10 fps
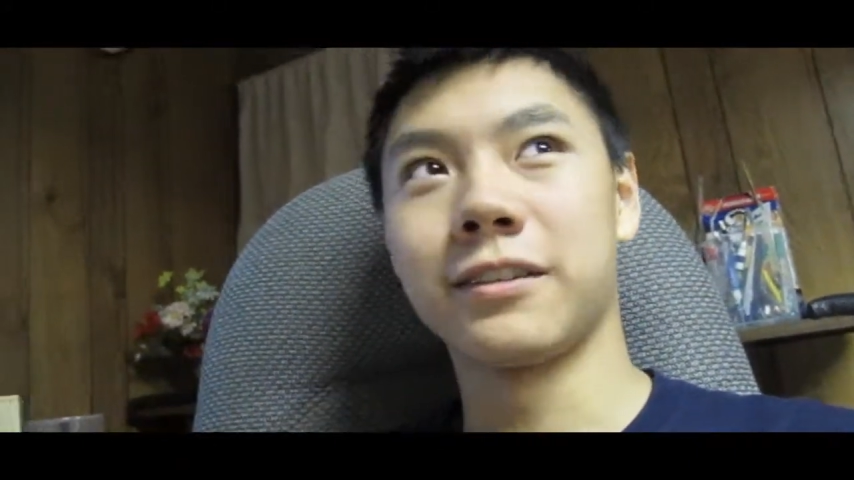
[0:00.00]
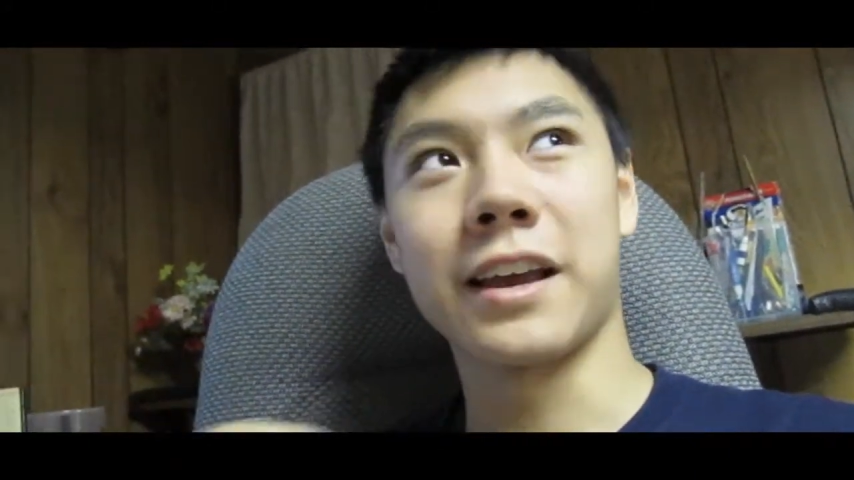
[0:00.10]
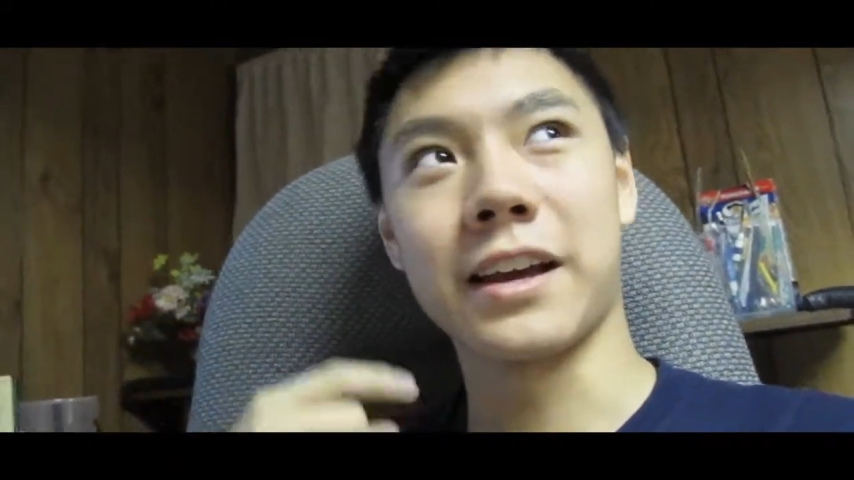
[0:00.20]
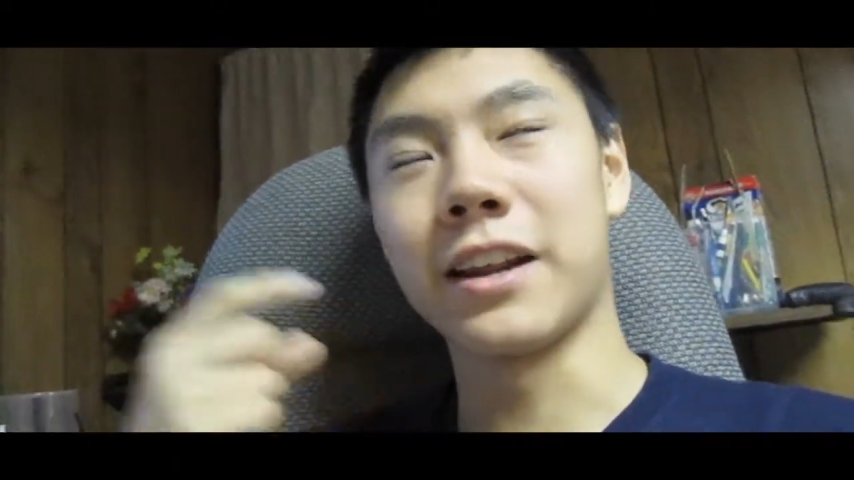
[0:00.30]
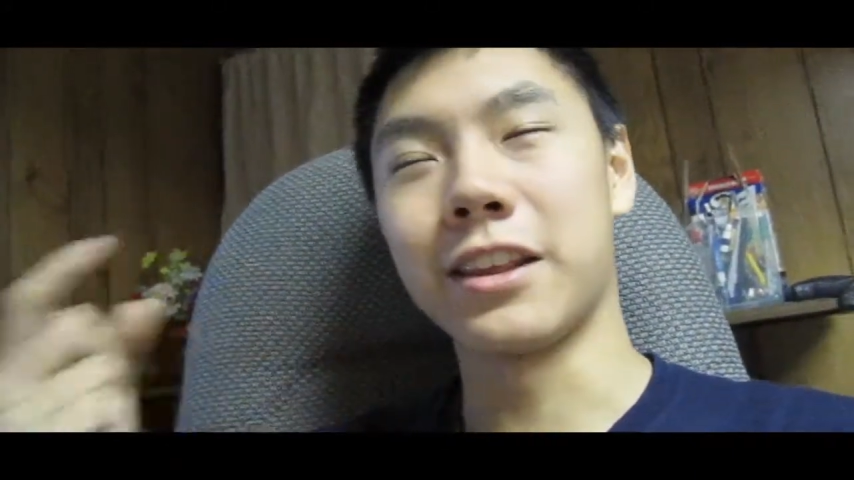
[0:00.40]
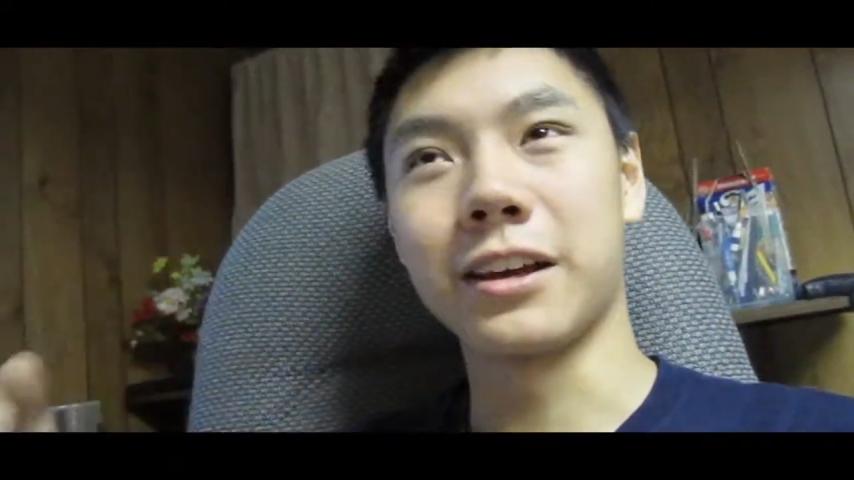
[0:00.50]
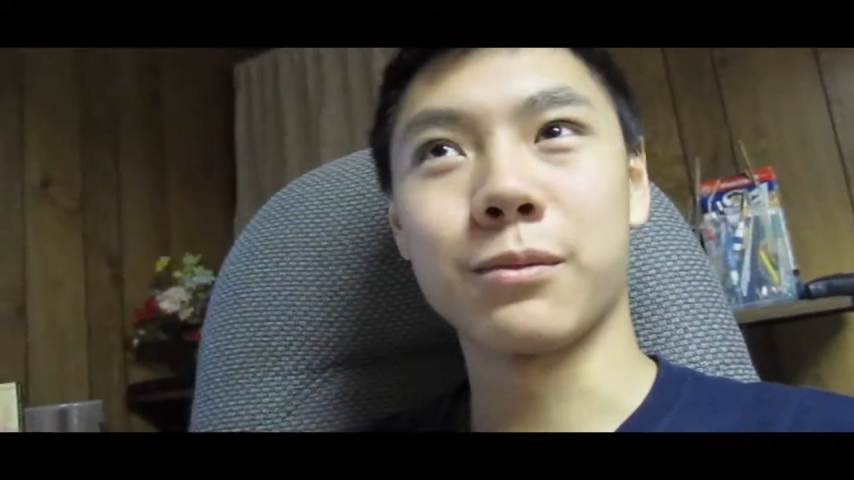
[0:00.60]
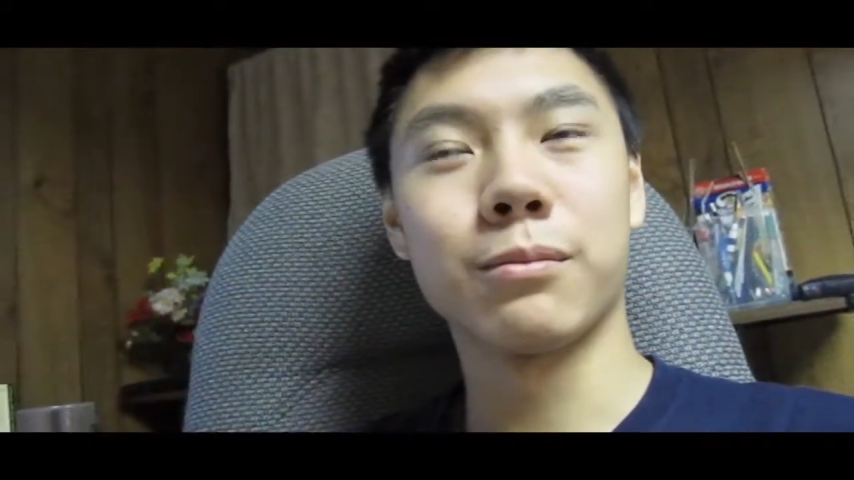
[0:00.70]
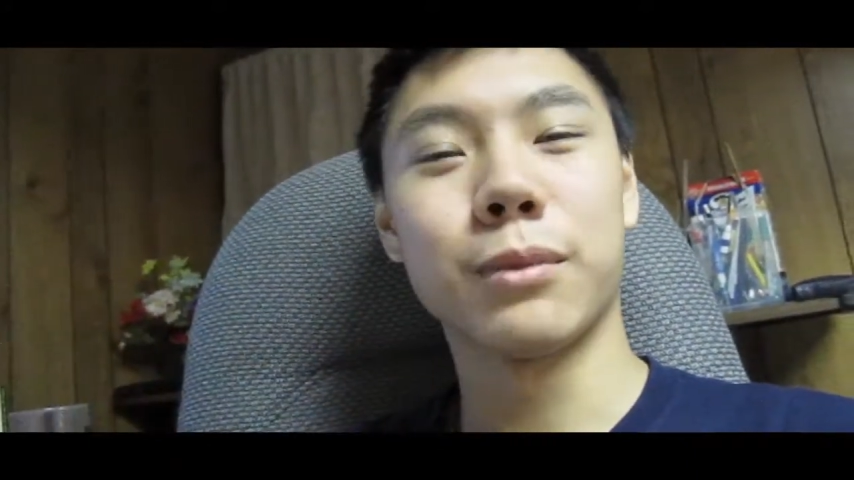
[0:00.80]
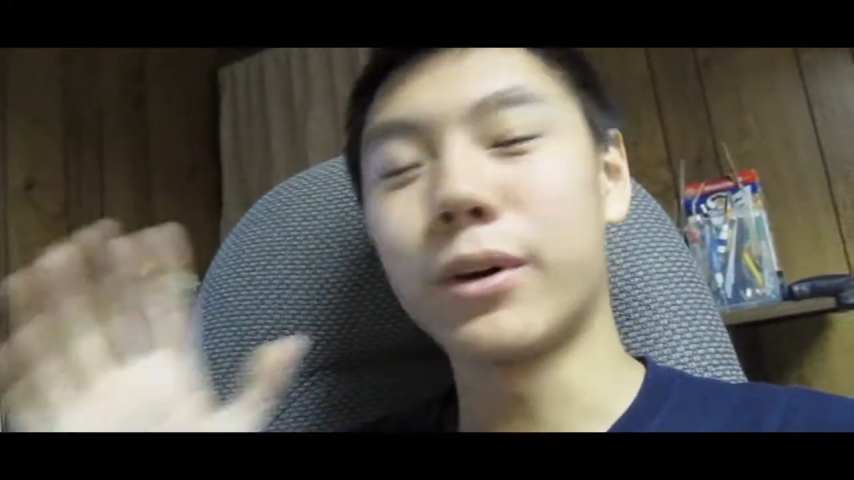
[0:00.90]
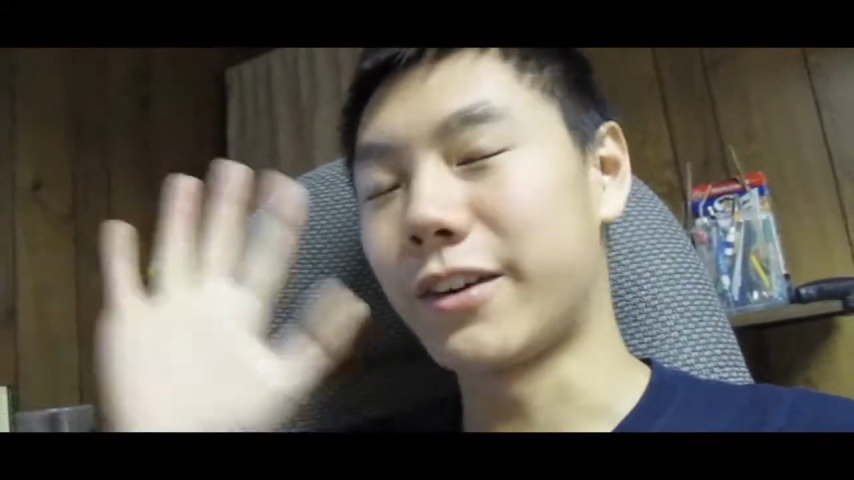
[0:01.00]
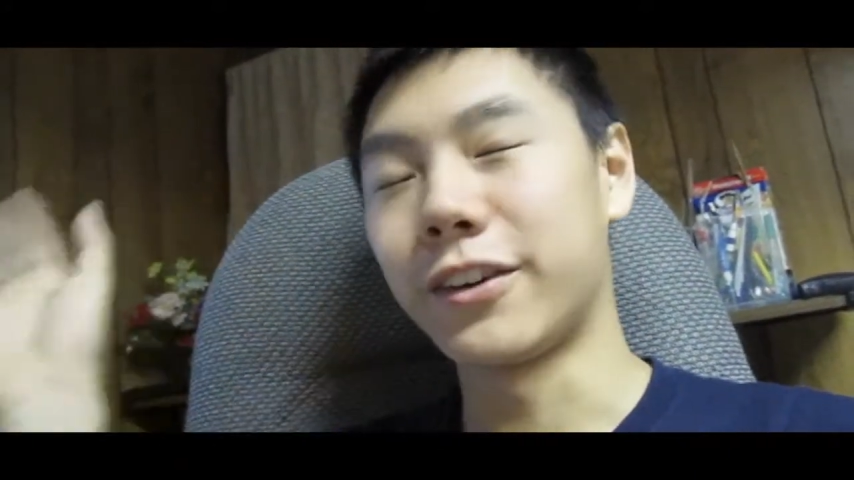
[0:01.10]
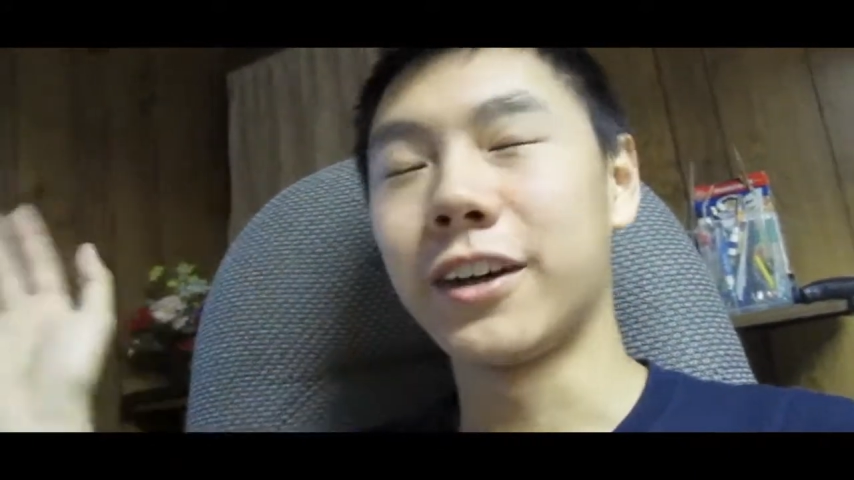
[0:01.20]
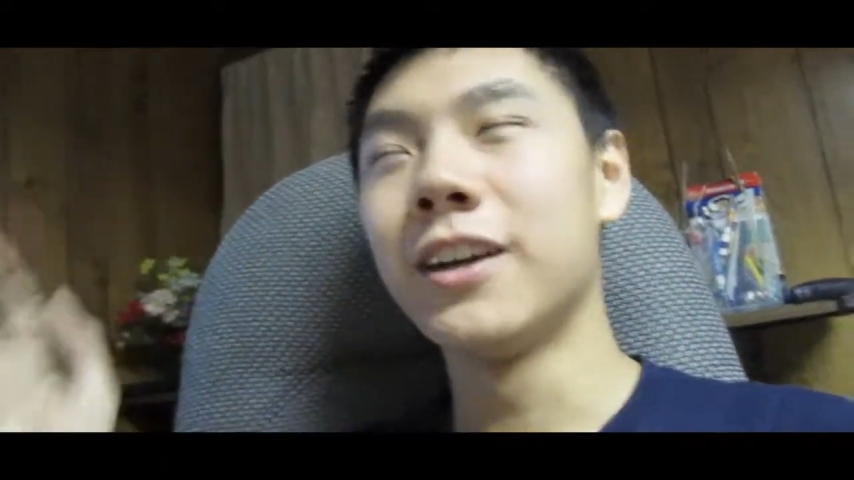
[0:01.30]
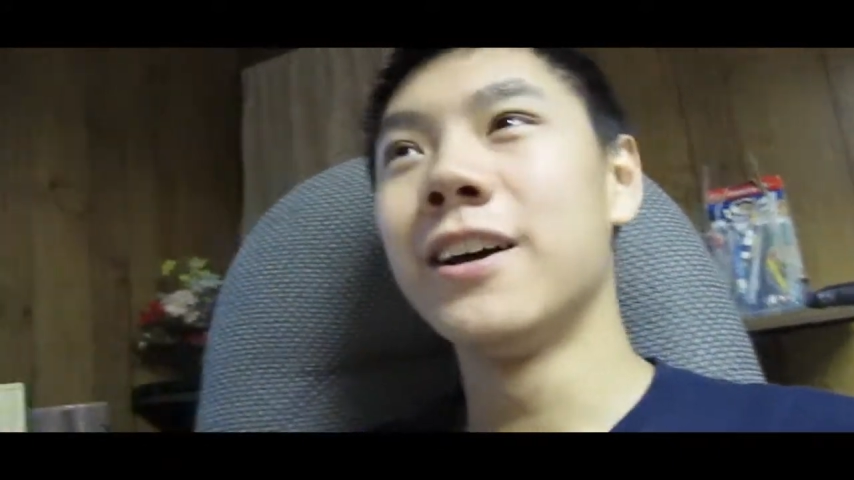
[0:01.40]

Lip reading: that kind of thing. But whatever.